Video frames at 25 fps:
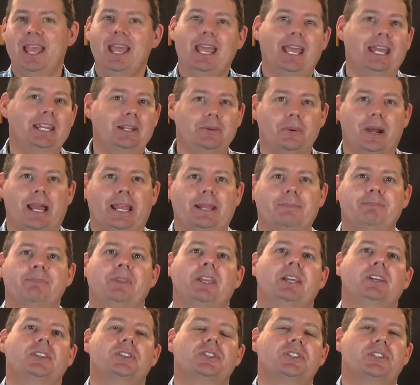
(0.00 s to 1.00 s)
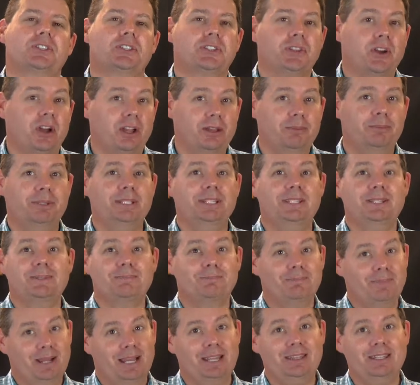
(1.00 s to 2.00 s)
Anyway, Simon's
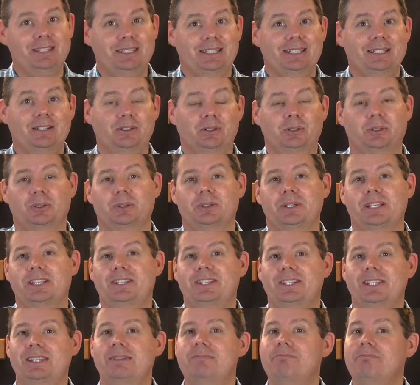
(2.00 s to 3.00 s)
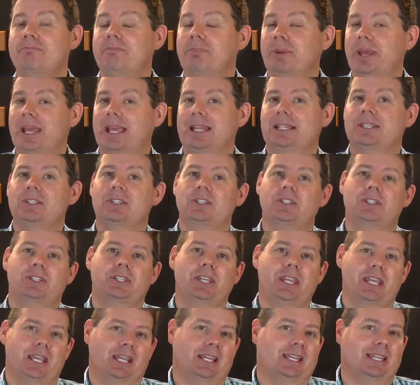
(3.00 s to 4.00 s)
mother-in-law is in bed
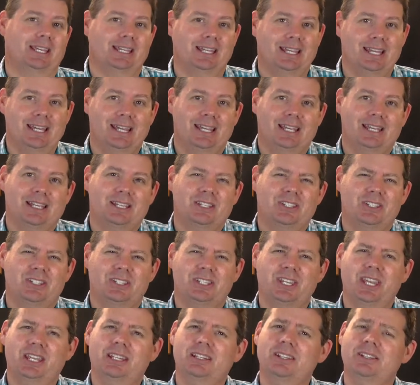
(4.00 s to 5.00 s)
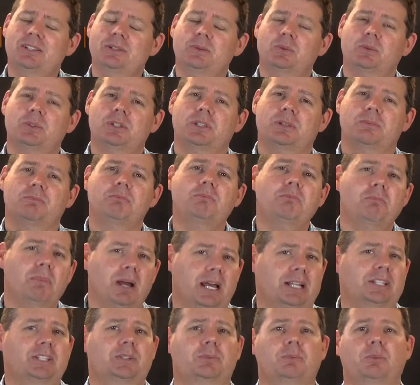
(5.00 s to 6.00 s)
sick. Sickness was
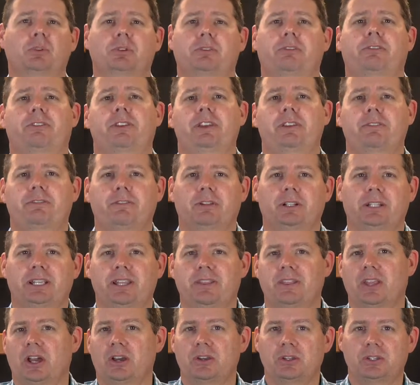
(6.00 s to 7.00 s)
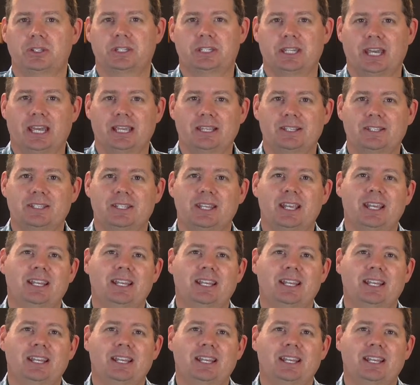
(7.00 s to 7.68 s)
much more fearful in those days.